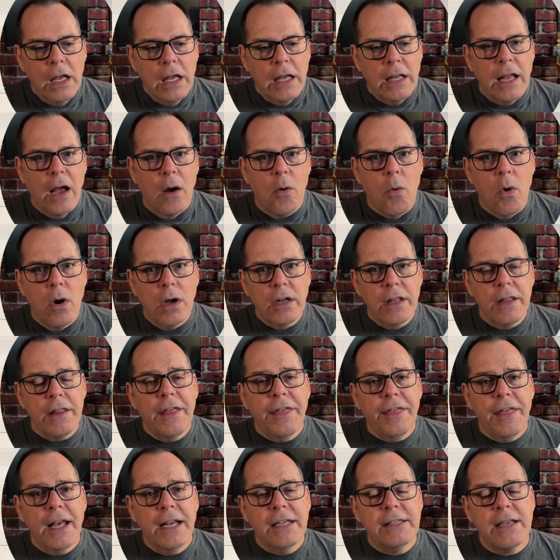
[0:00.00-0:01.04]
Now, one of the
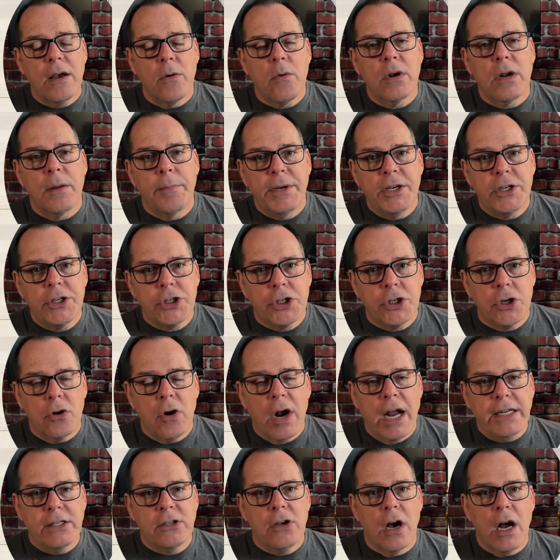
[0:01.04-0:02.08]
things I want to be sure
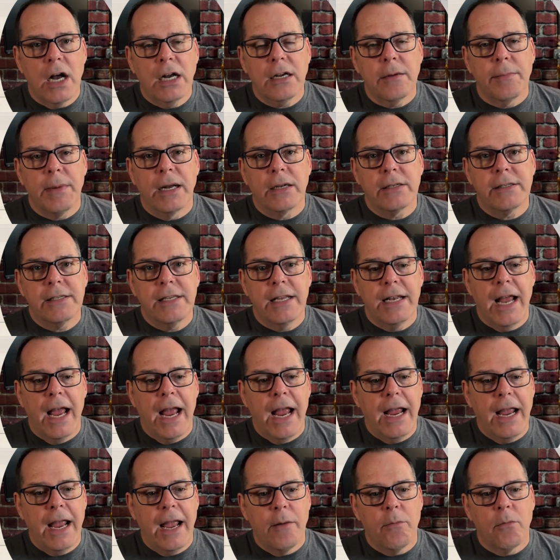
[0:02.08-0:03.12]
I talk about
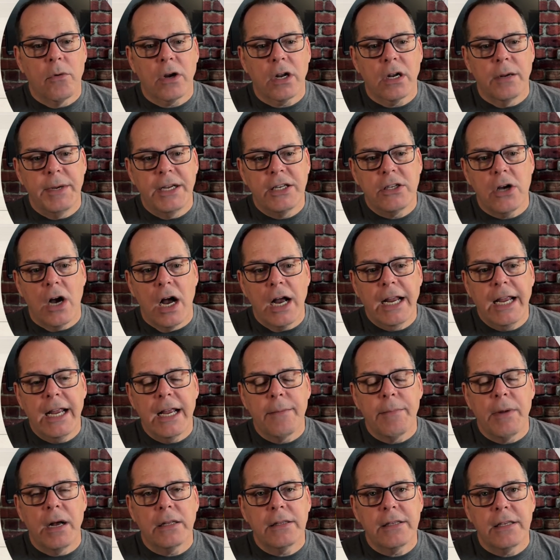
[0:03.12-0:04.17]
today, and we're going to be talking
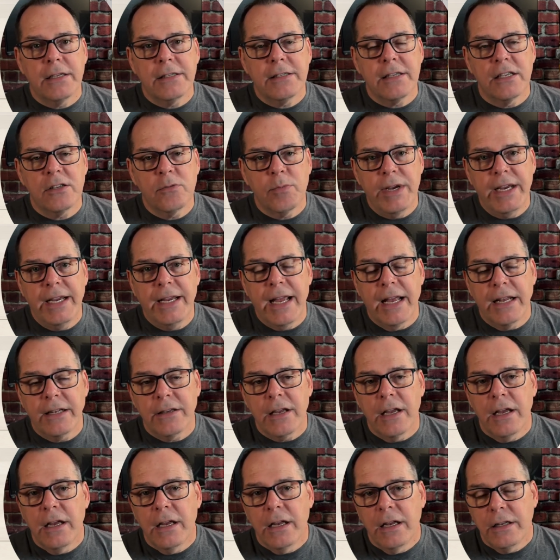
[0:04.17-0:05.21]
about this as we get
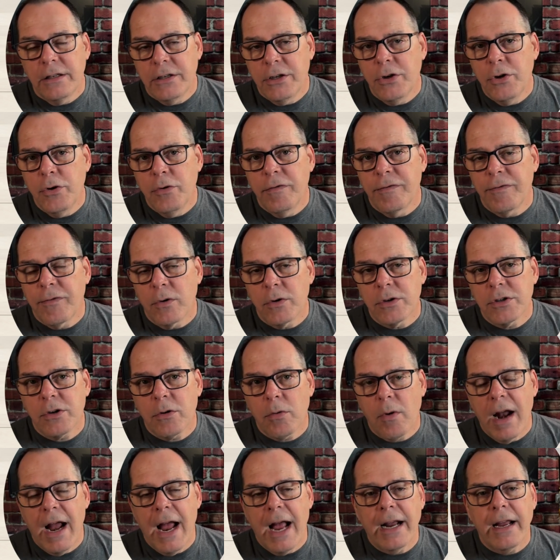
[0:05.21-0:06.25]
to first
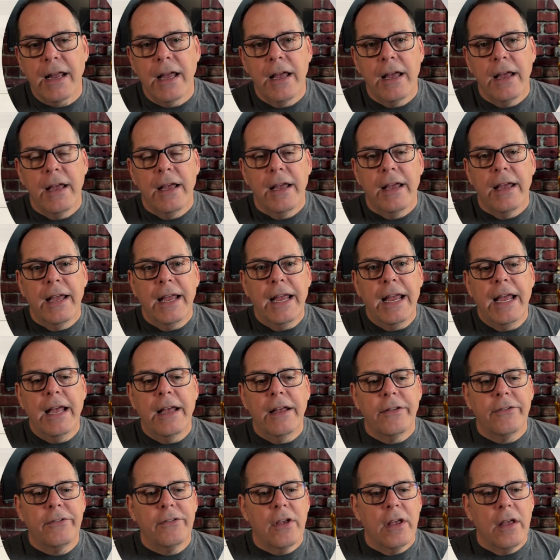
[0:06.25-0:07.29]
crack,
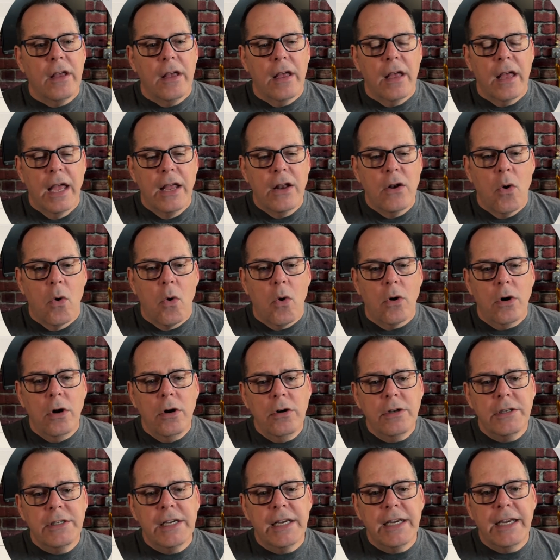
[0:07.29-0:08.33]
is in
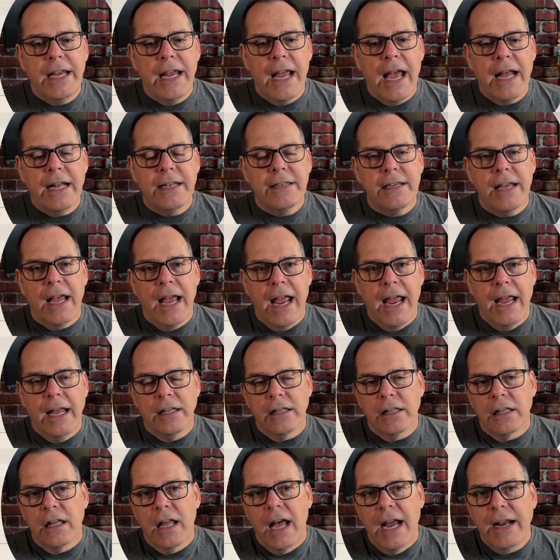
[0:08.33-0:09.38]
order to get a
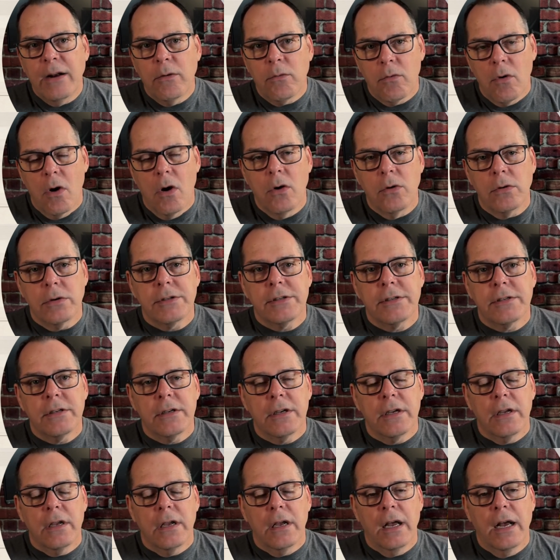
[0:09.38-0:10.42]
light roast,
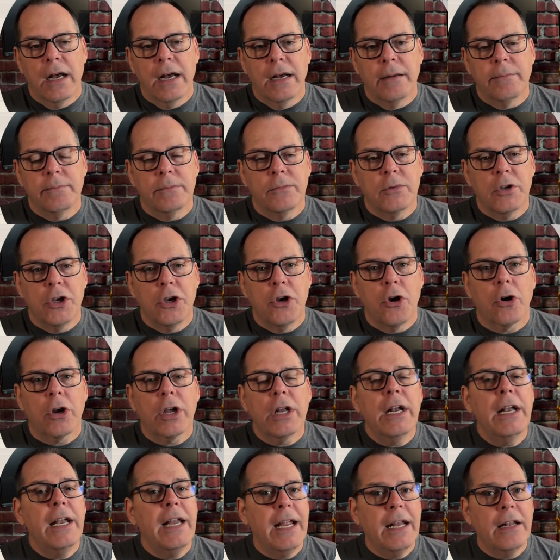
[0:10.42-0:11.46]
you're
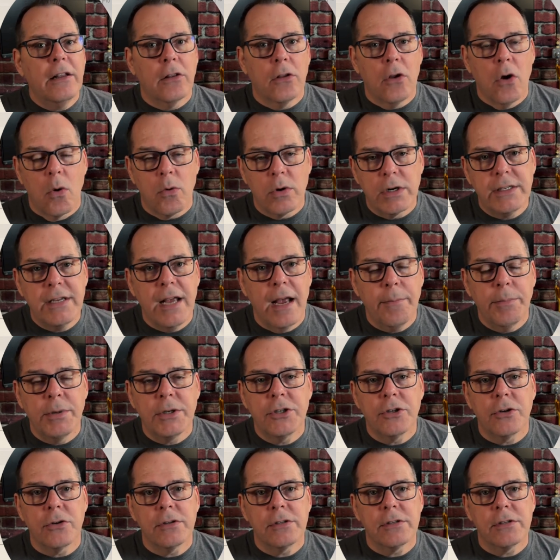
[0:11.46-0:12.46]
going to need lower temperatures.